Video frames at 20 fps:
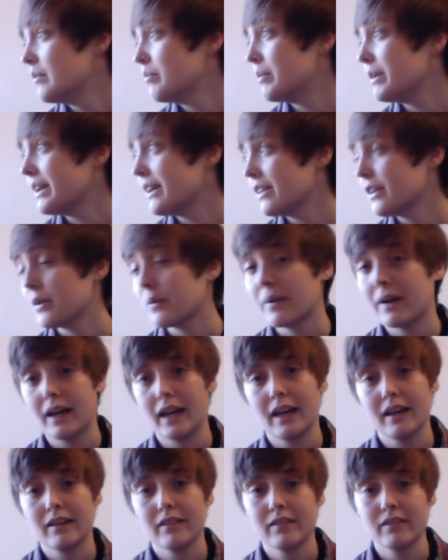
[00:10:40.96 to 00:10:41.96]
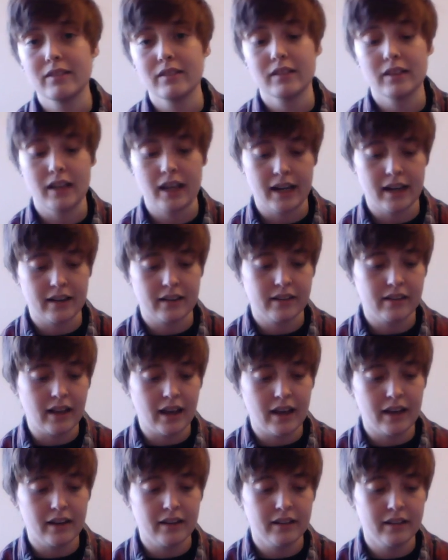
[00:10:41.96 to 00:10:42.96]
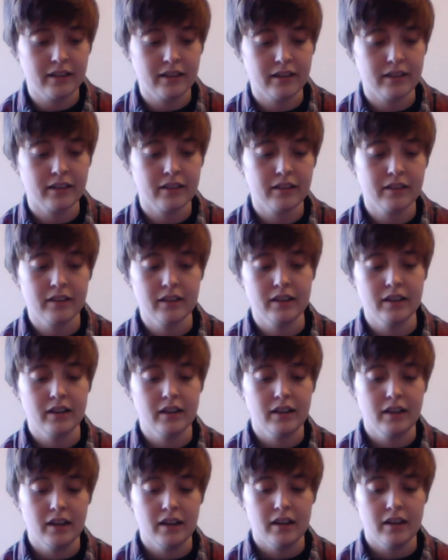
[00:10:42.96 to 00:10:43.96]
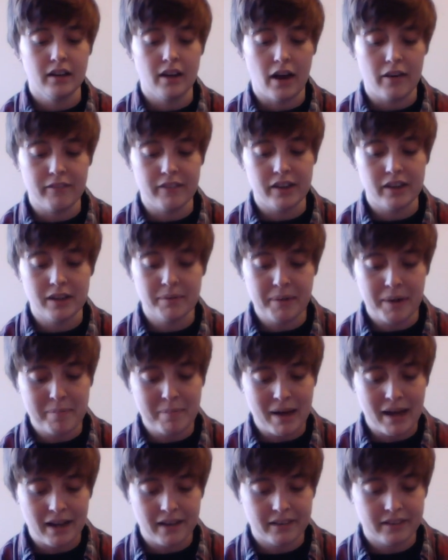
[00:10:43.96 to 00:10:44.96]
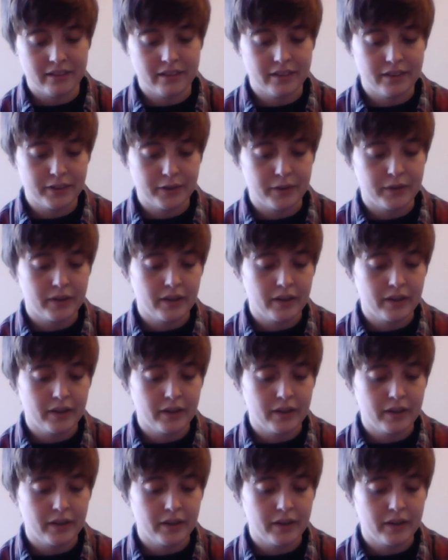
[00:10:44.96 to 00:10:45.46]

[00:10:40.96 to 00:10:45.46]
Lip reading: but either way, like I said, not feeling my best.